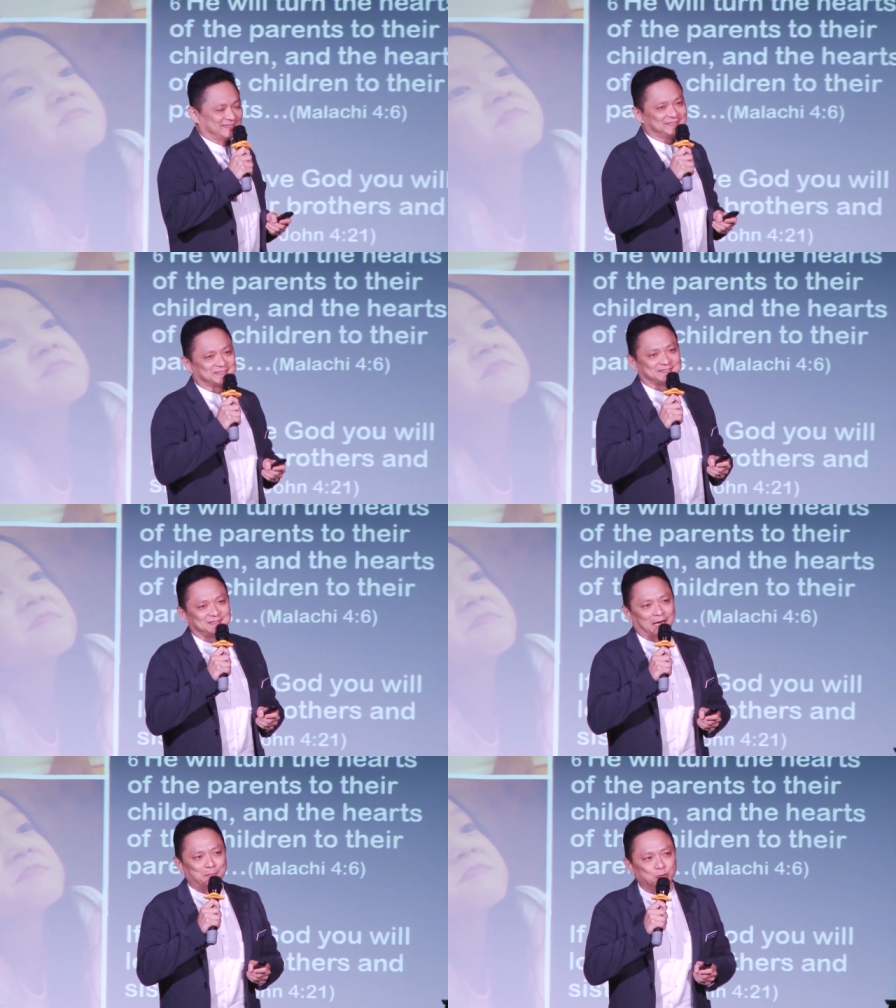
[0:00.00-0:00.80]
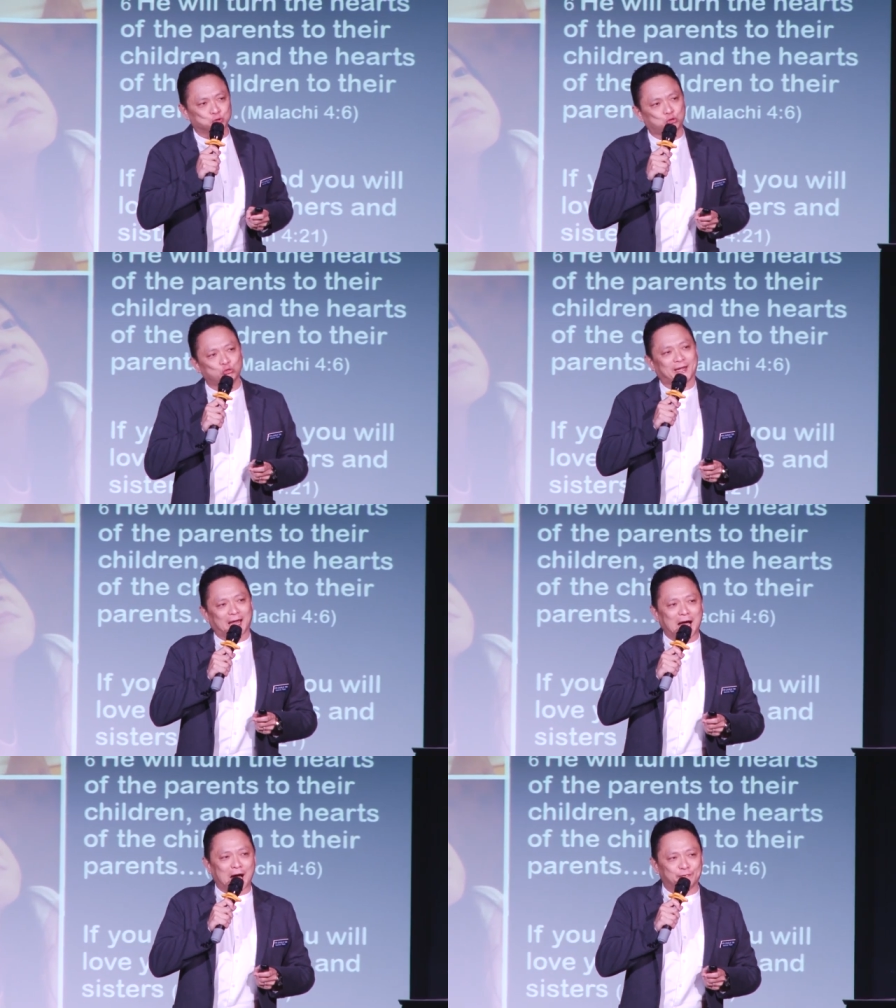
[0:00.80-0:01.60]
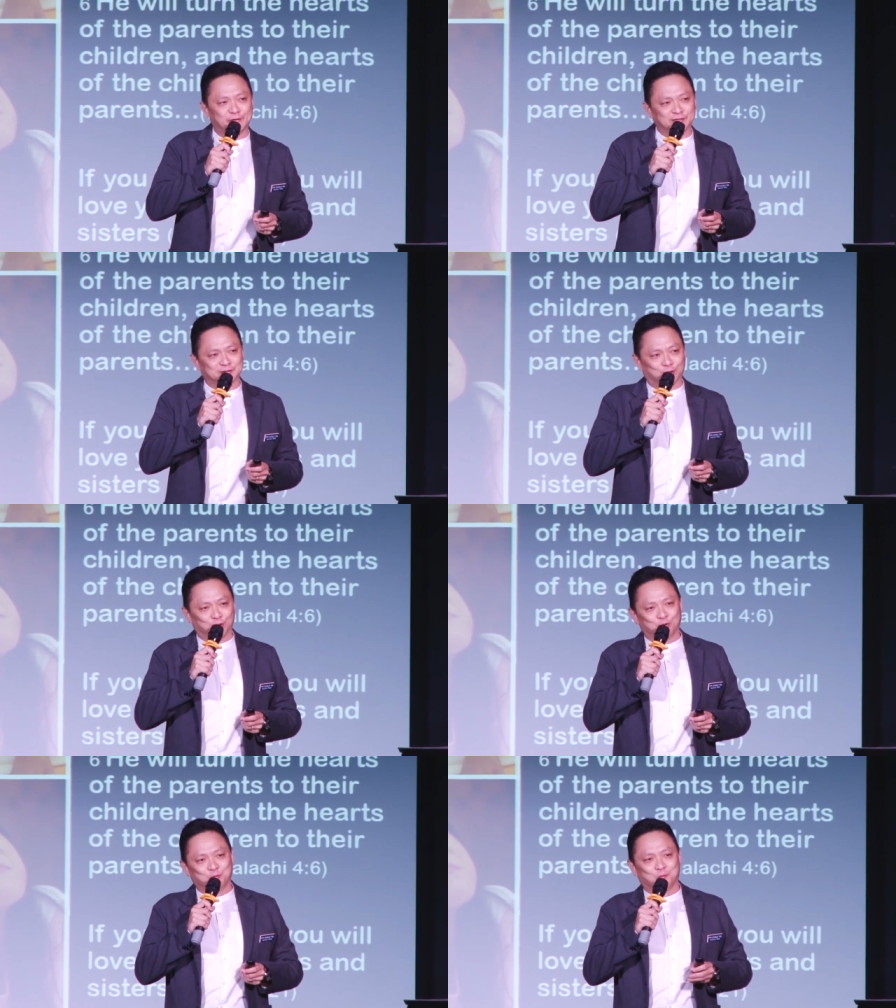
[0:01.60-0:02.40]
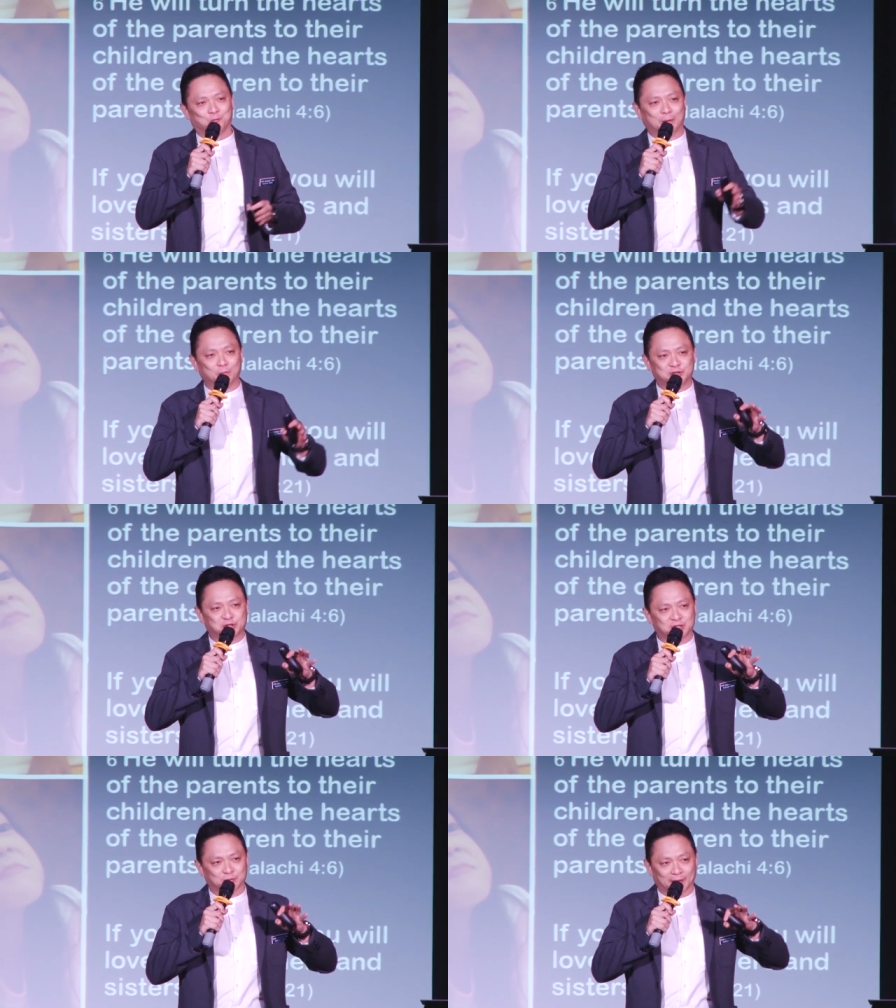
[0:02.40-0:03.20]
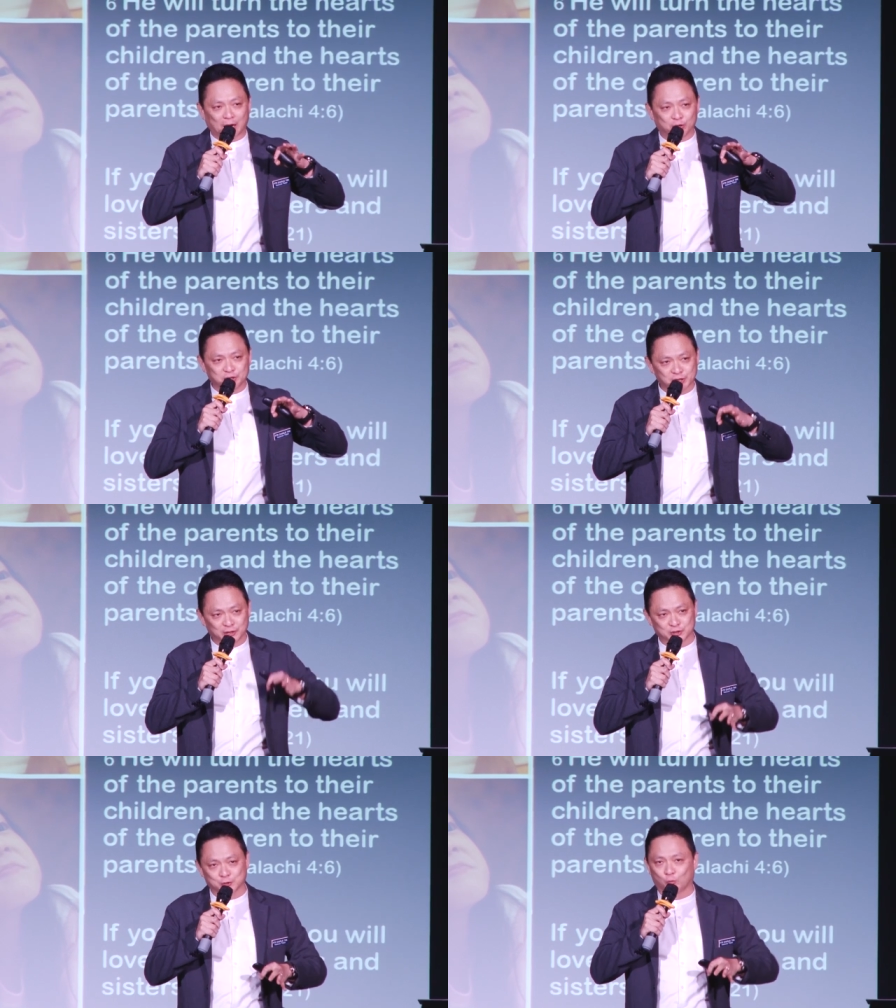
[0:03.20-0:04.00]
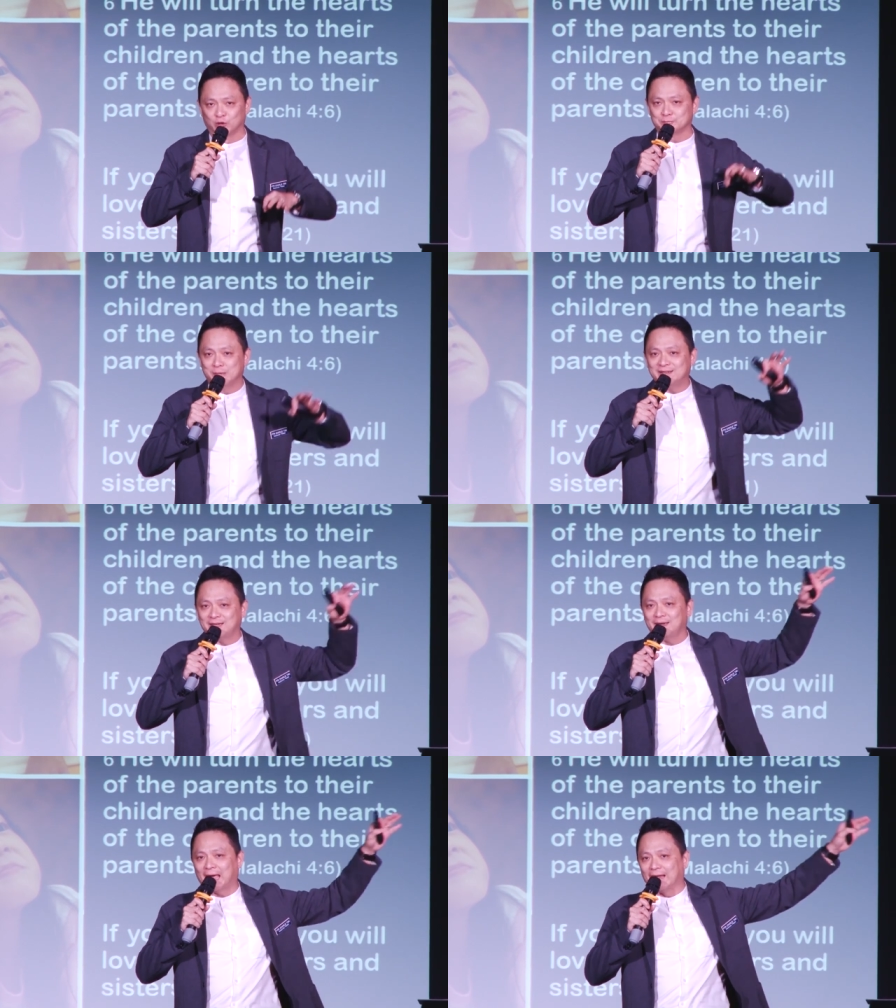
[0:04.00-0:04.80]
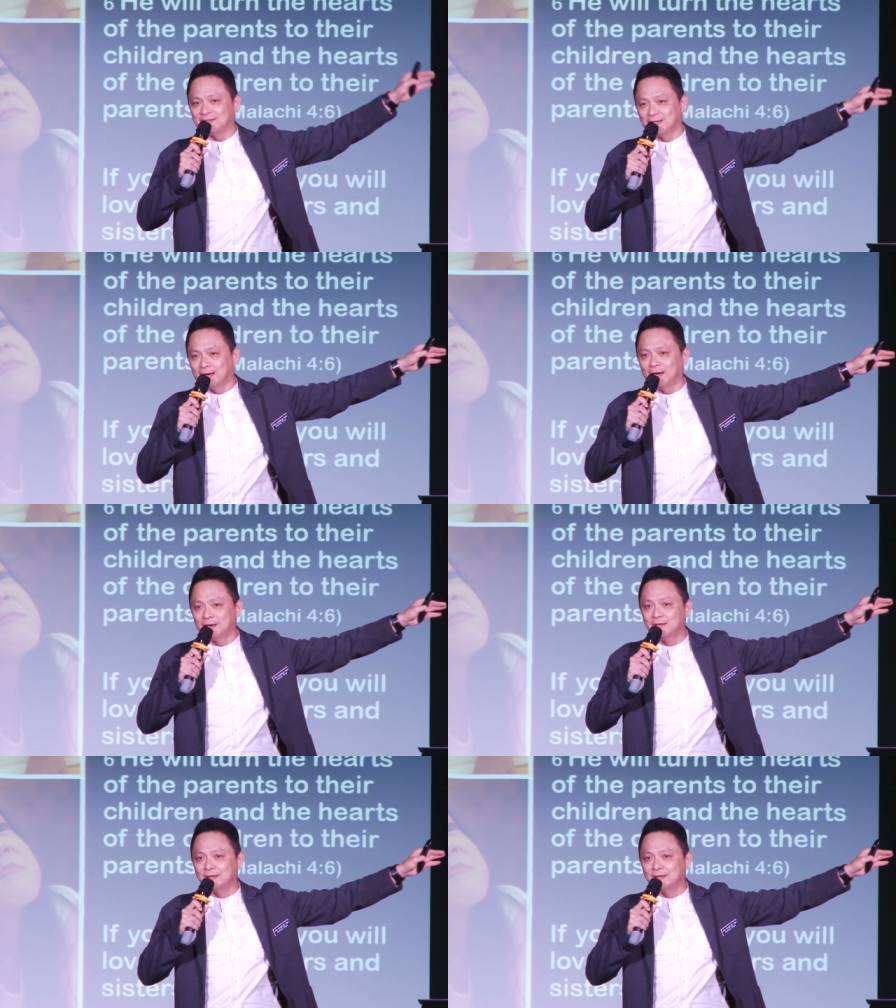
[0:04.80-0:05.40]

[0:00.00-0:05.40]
I think about two and a half years ago, when, when our church was meeting at the